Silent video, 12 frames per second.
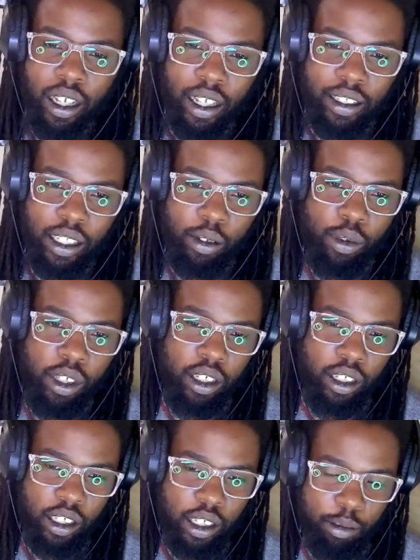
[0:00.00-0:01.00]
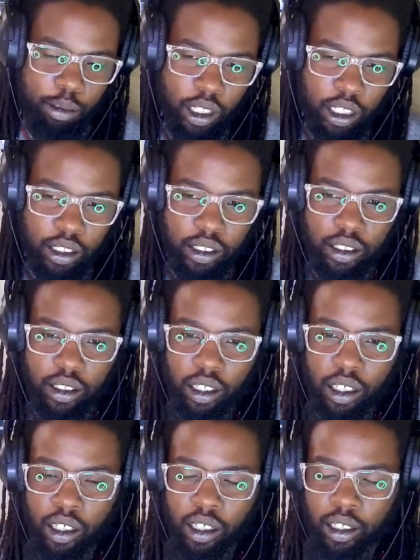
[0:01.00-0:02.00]
I think we're in a good place.
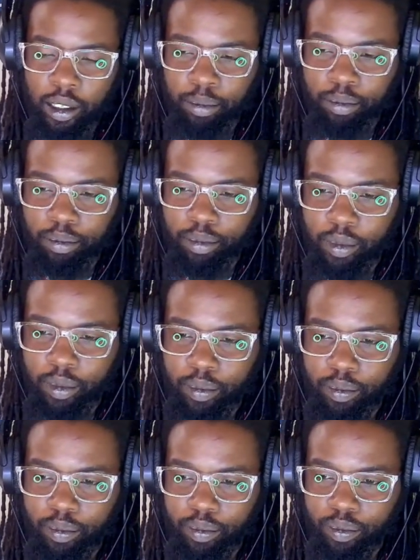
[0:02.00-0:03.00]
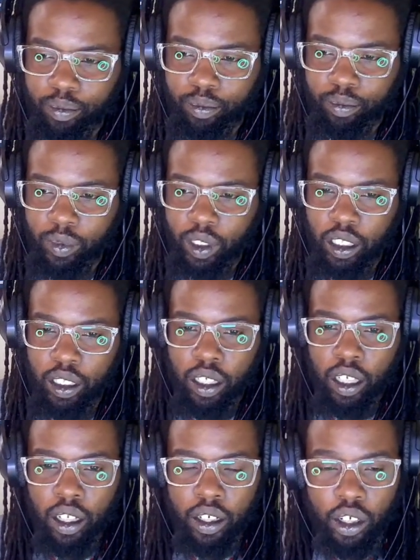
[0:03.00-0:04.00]

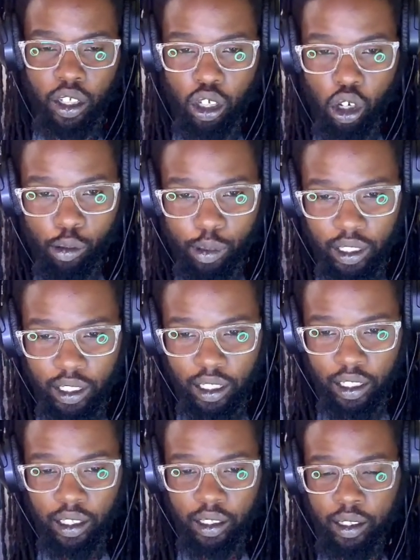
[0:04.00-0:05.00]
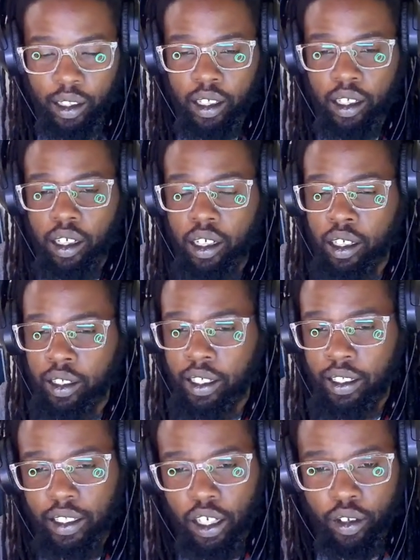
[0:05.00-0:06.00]
N'Kobe Dean,
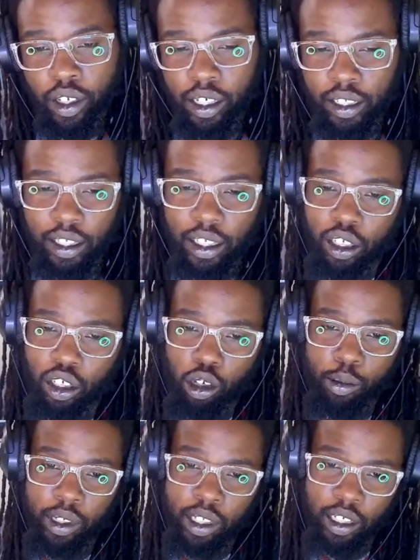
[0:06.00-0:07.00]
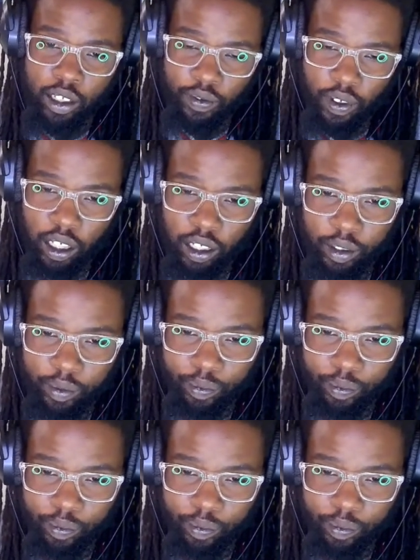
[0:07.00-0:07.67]
Nick Sirianni said N'Kobe Dean is fine.